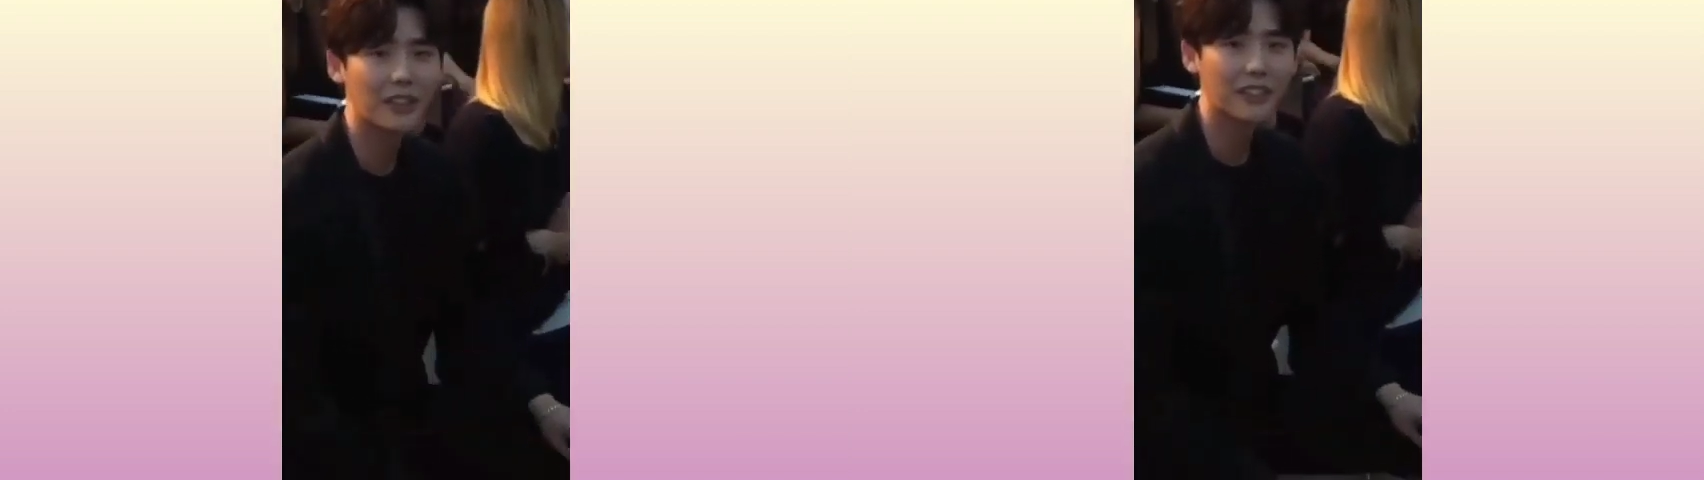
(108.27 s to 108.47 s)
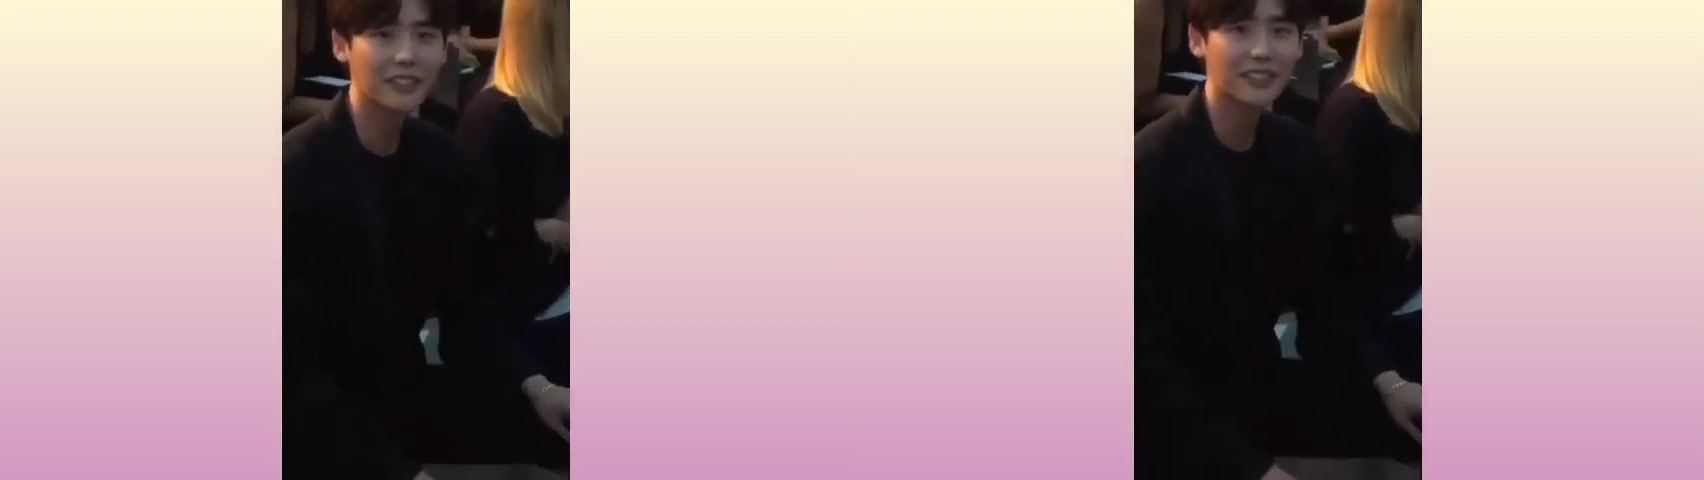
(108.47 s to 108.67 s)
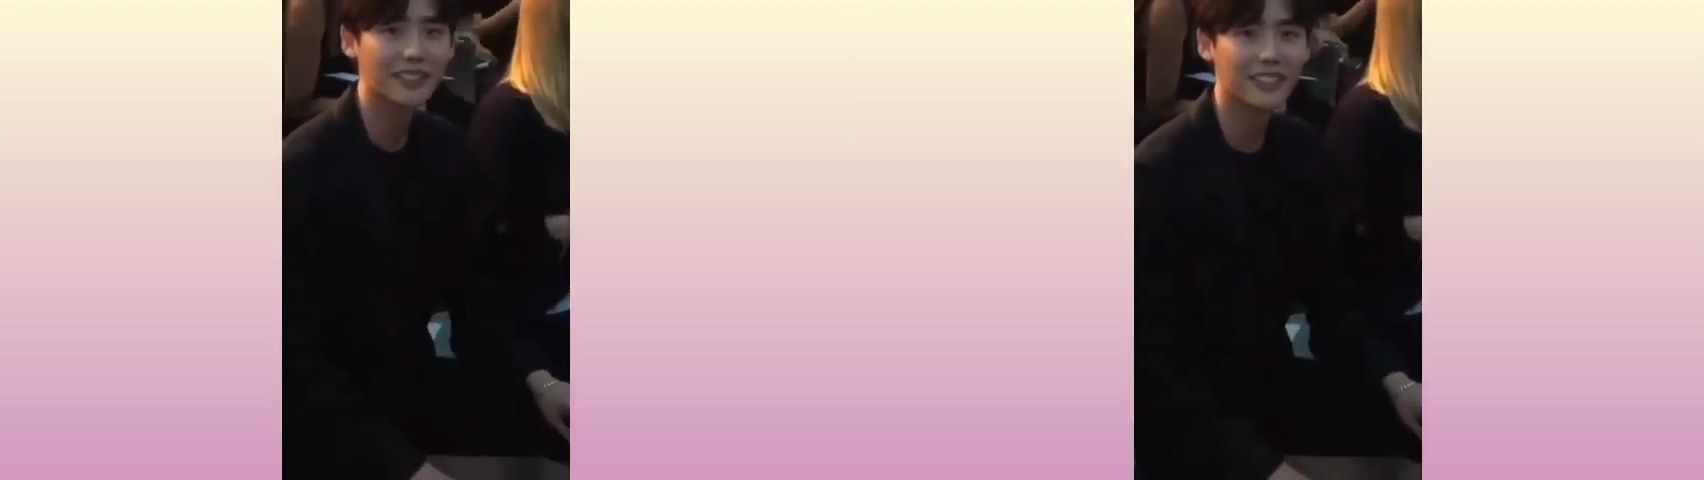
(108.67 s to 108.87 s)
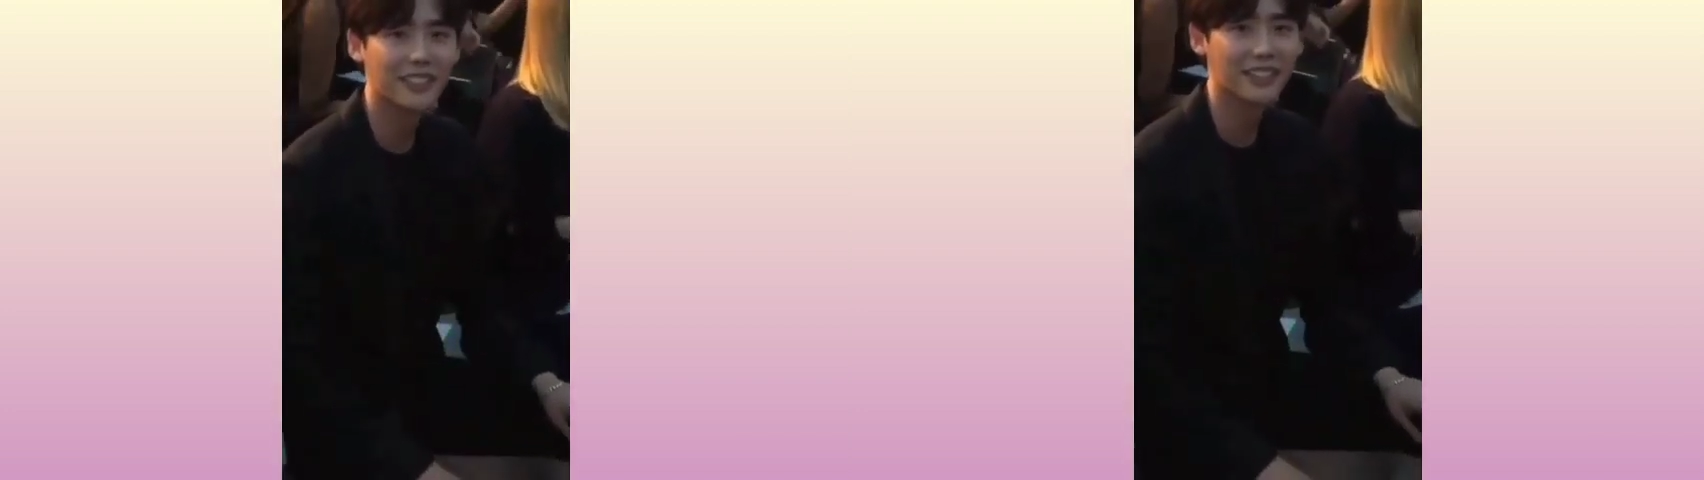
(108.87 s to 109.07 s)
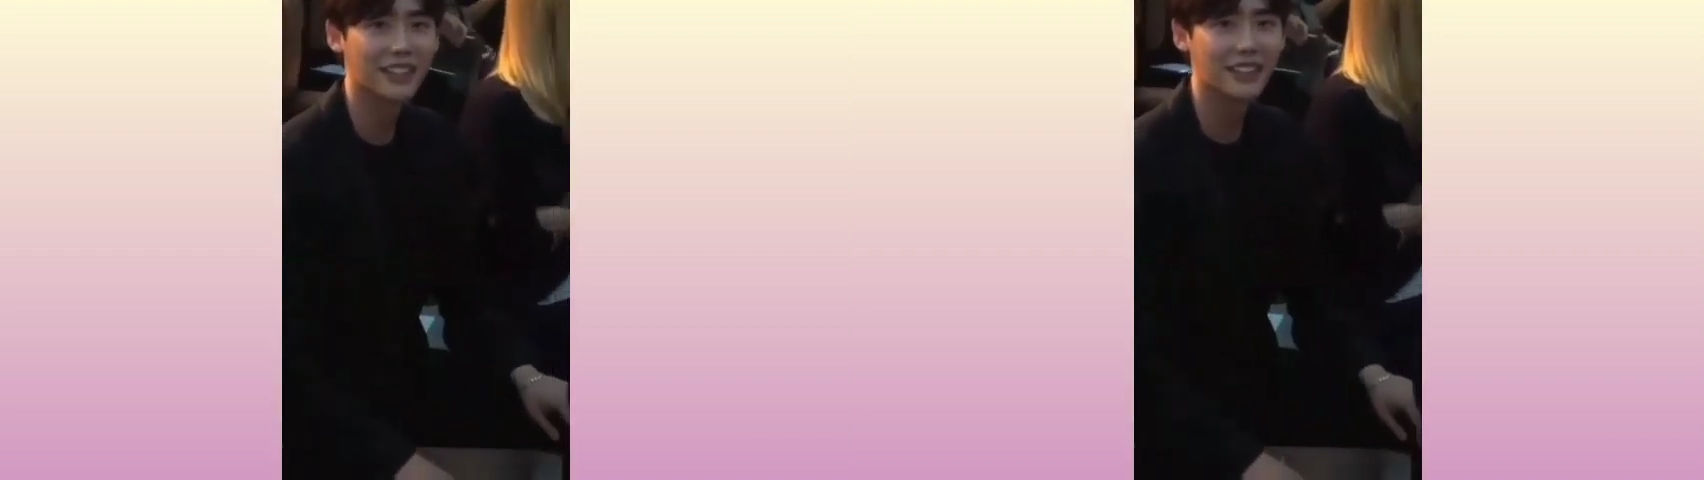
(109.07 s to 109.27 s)
female
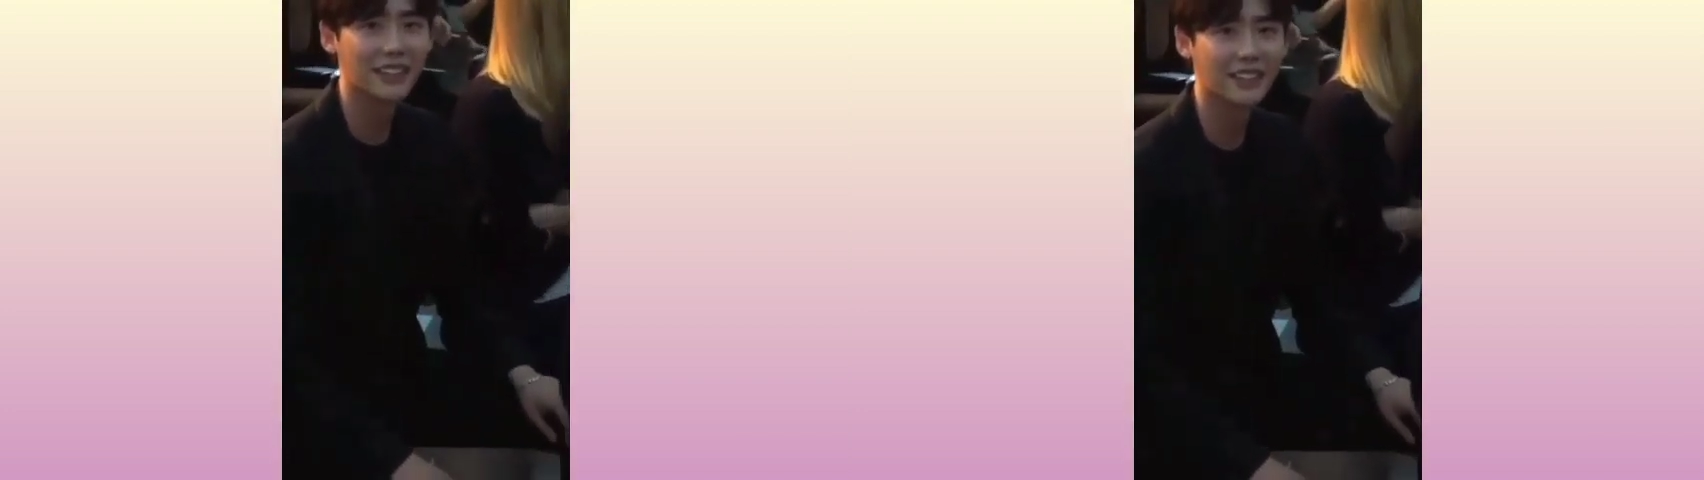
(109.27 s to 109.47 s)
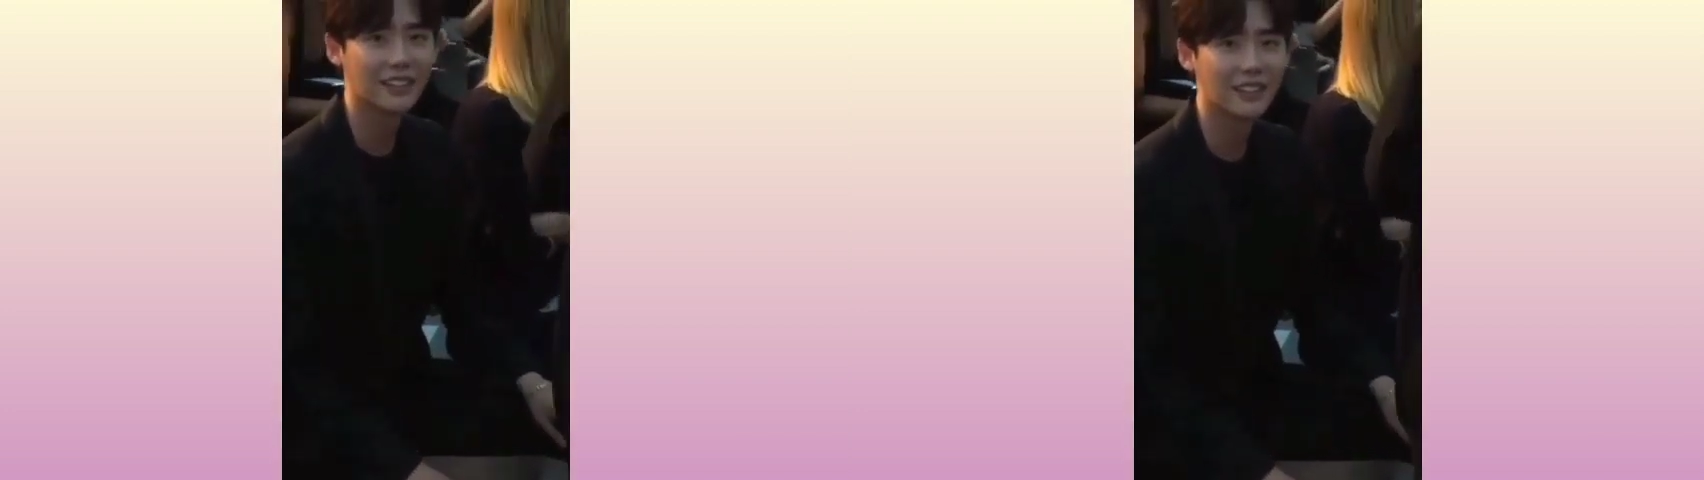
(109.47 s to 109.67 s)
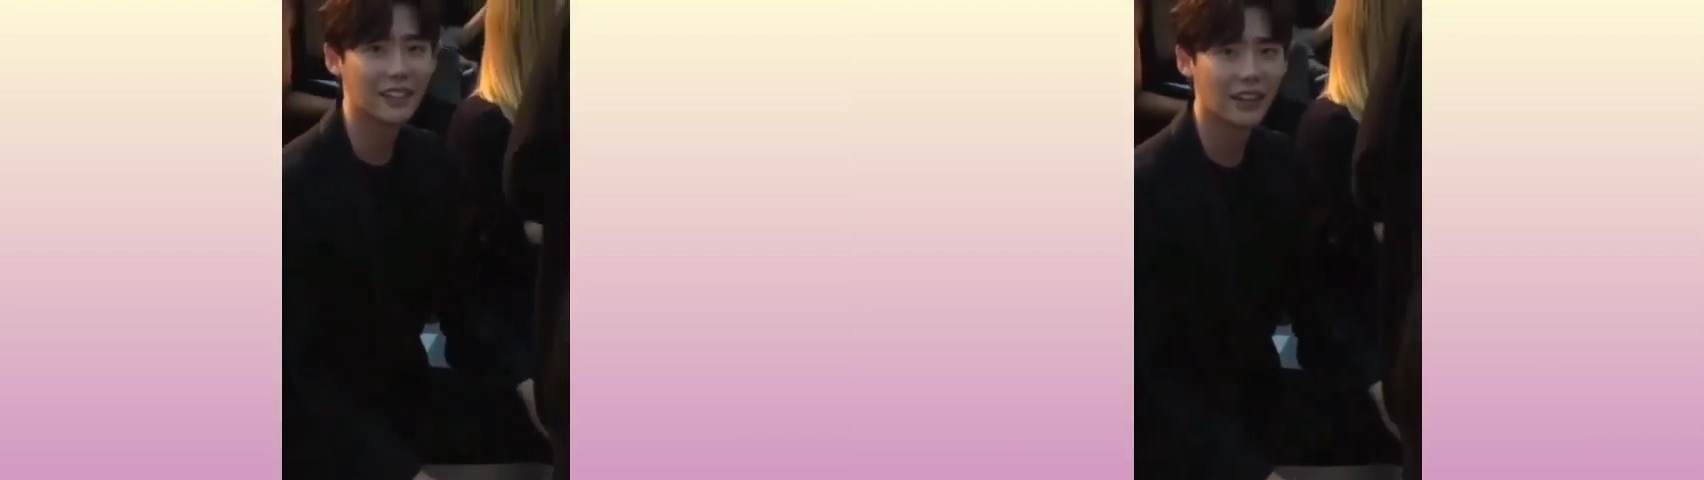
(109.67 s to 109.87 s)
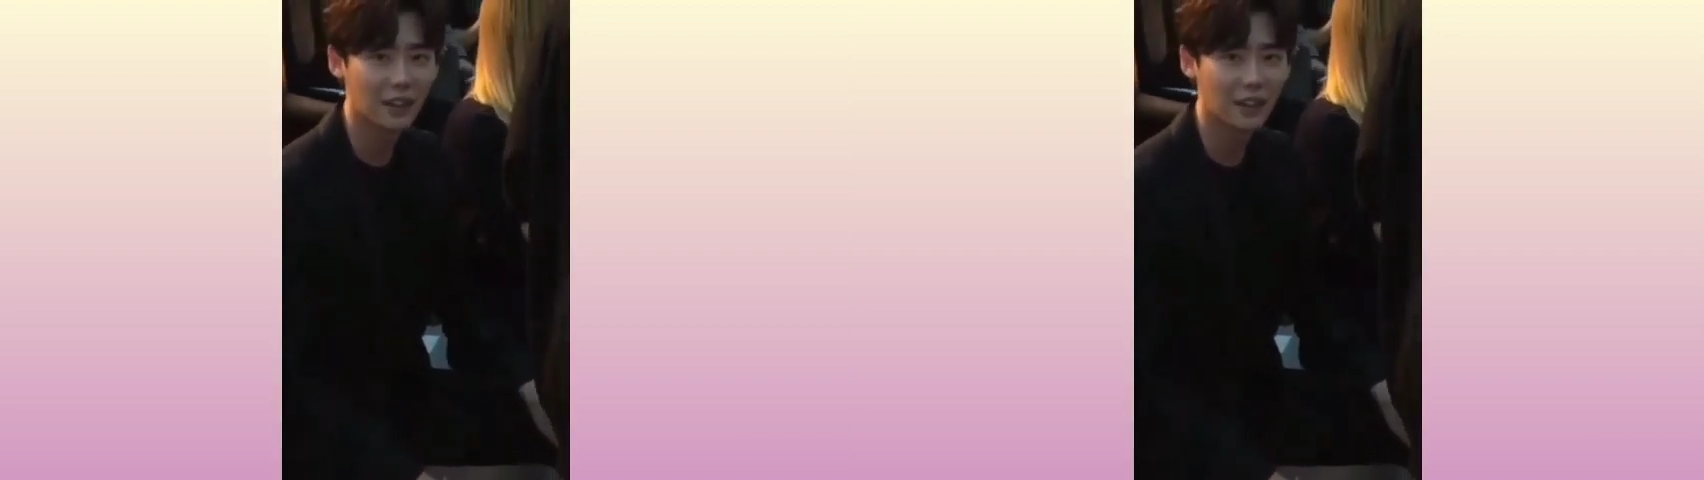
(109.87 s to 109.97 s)
celebrities.